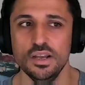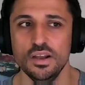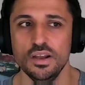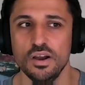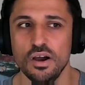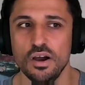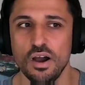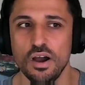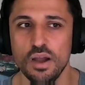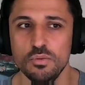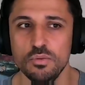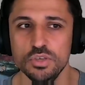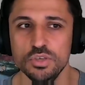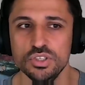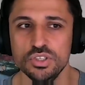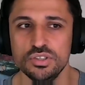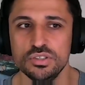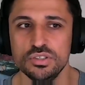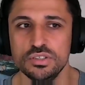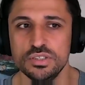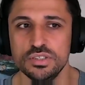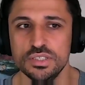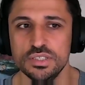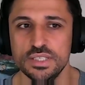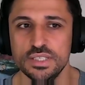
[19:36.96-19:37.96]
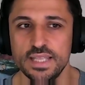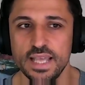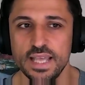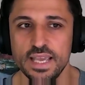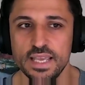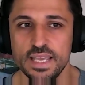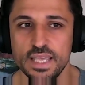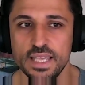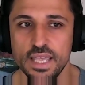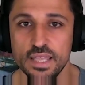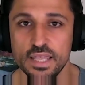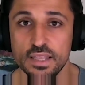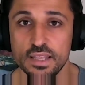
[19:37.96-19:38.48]
I was
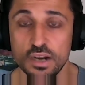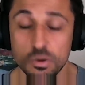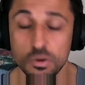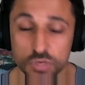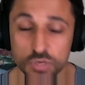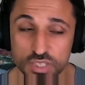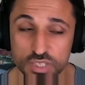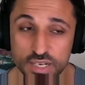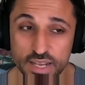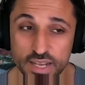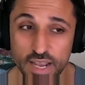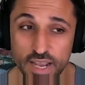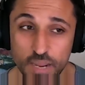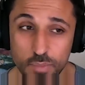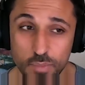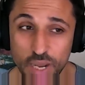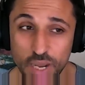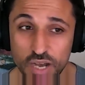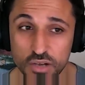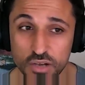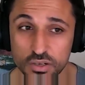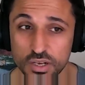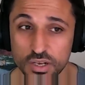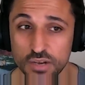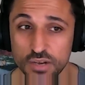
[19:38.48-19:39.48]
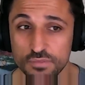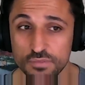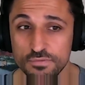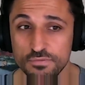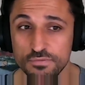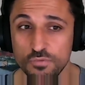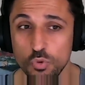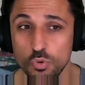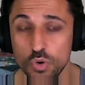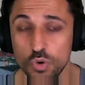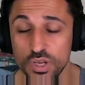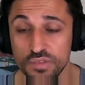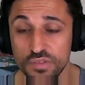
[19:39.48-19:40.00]
thinking that I was going to get about a
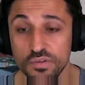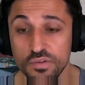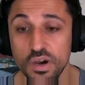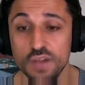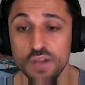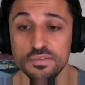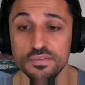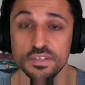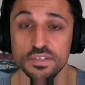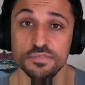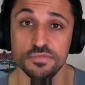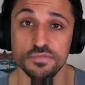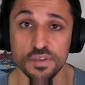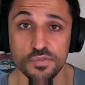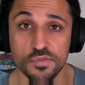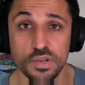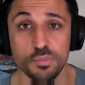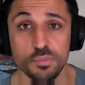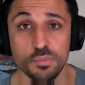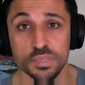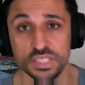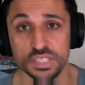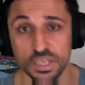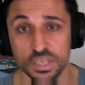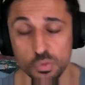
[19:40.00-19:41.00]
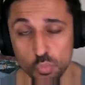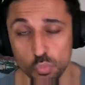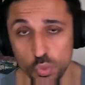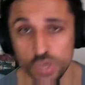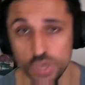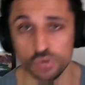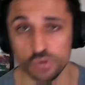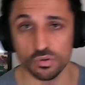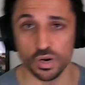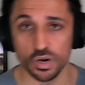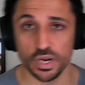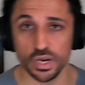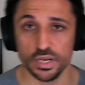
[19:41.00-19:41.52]
45 to 50% win
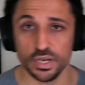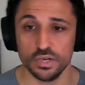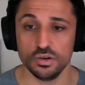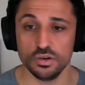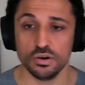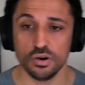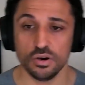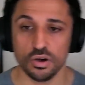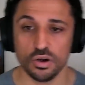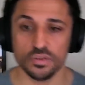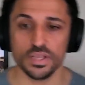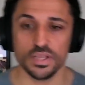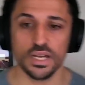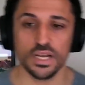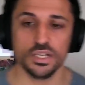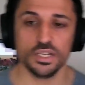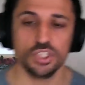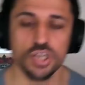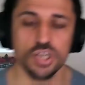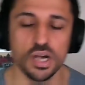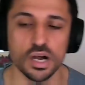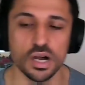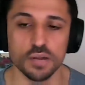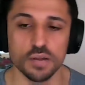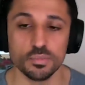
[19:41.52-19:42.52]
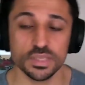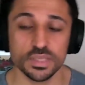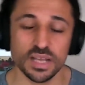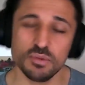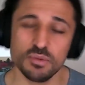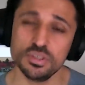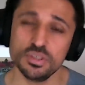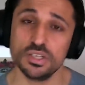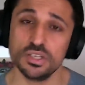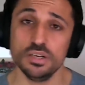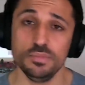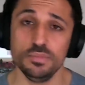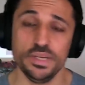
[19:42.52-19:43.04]
rate on that chart, but that was
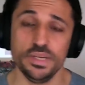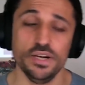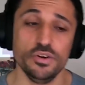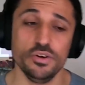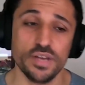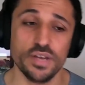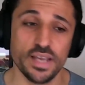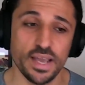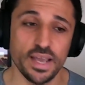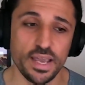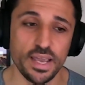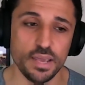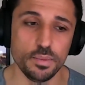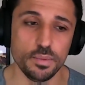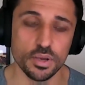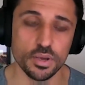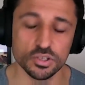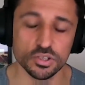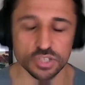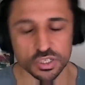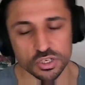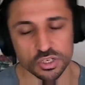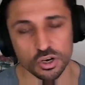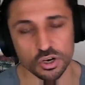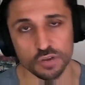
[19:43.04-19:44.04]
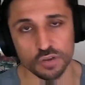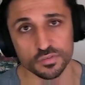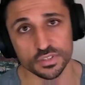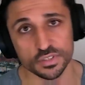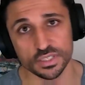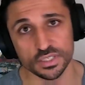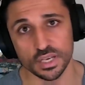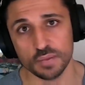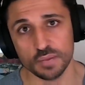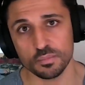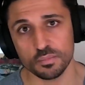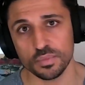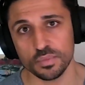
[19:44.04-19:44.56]
going to be okay because it's
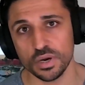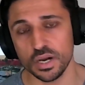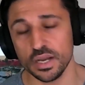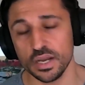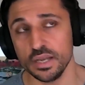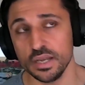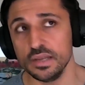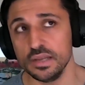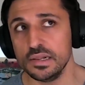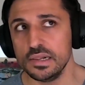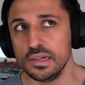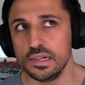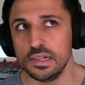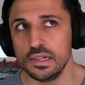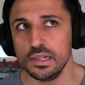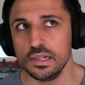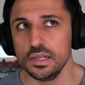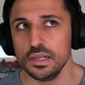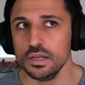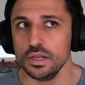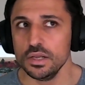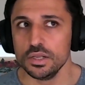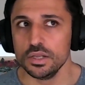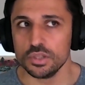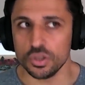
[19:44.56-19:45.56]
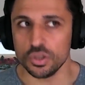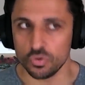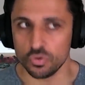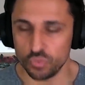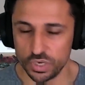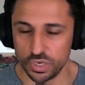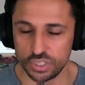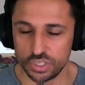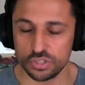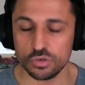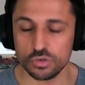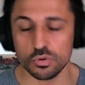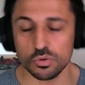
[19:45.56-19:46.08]
offset by the
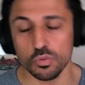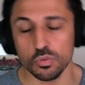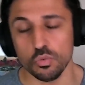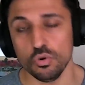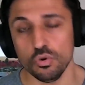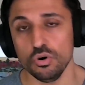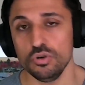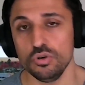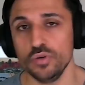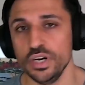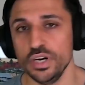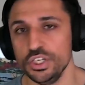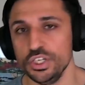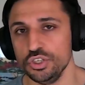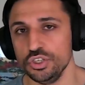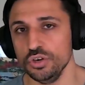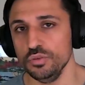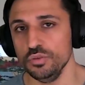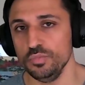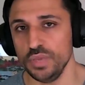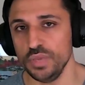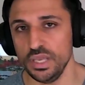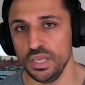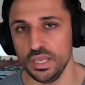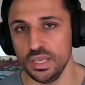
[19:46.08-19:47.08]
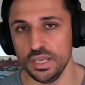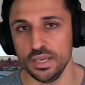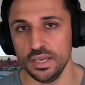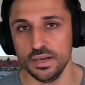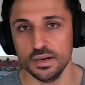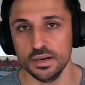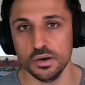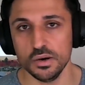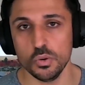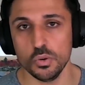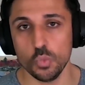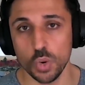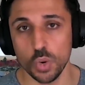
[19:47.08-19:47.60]
risk to reward ratio
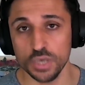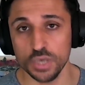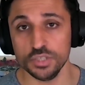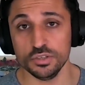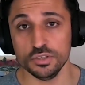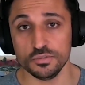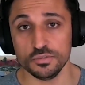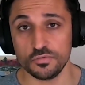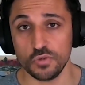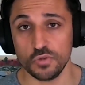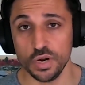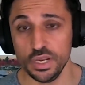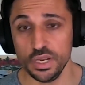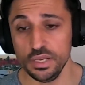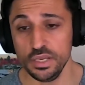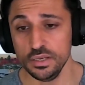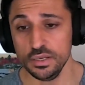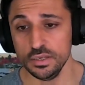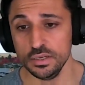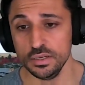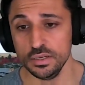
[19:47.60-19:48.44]
being one to three.